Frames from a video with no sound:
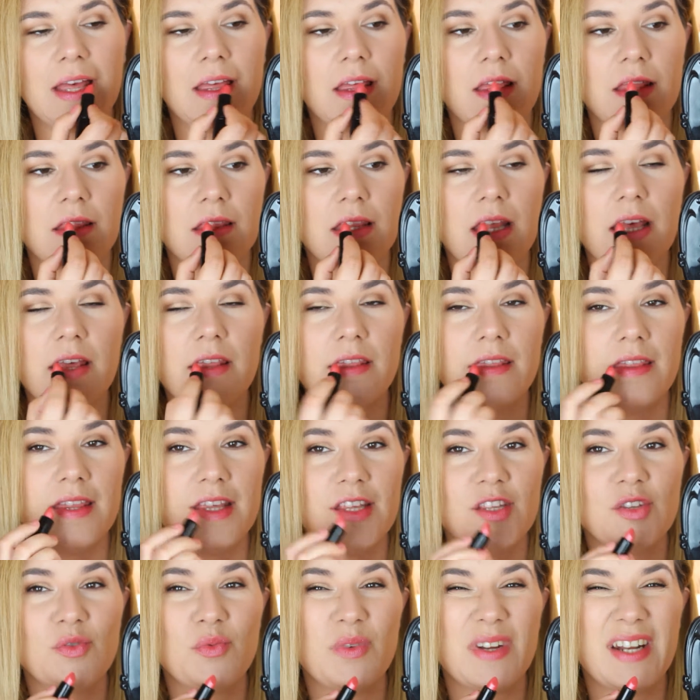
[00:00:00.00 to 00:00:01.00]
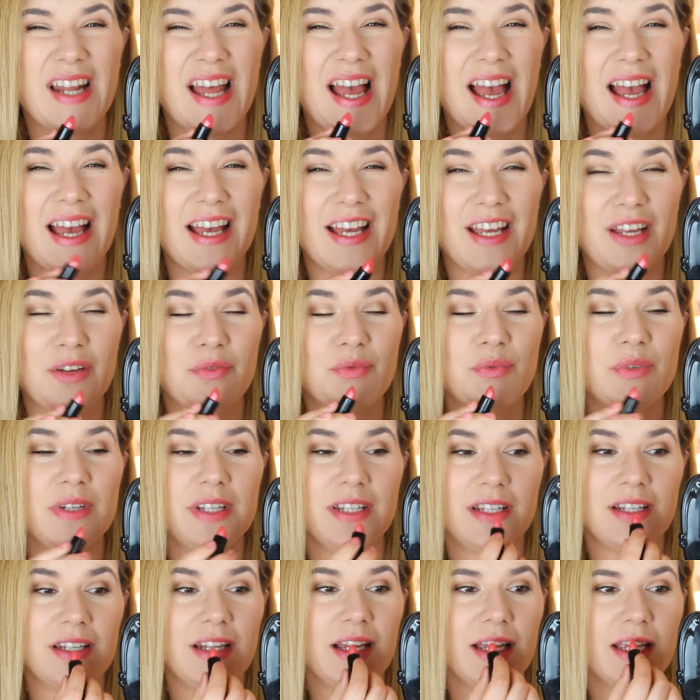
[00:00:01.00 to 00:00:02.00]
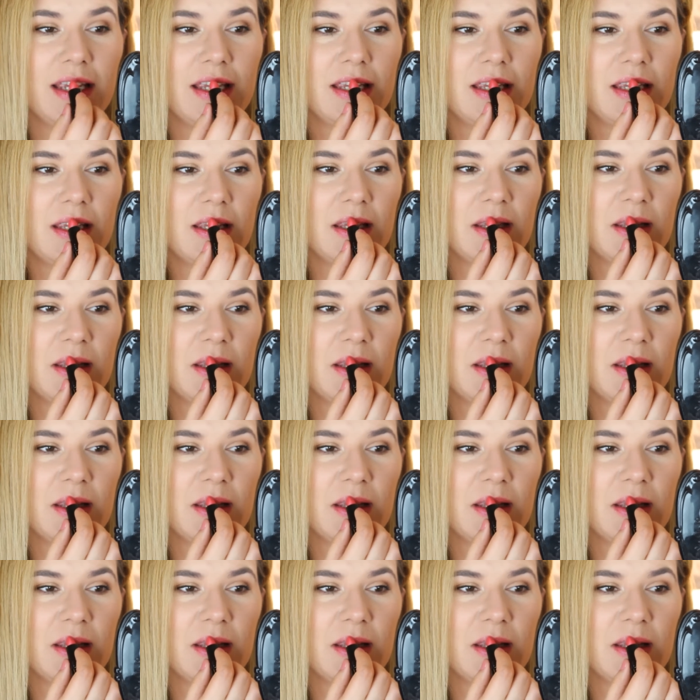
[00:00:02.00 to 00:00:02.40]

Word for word: And this one I really like.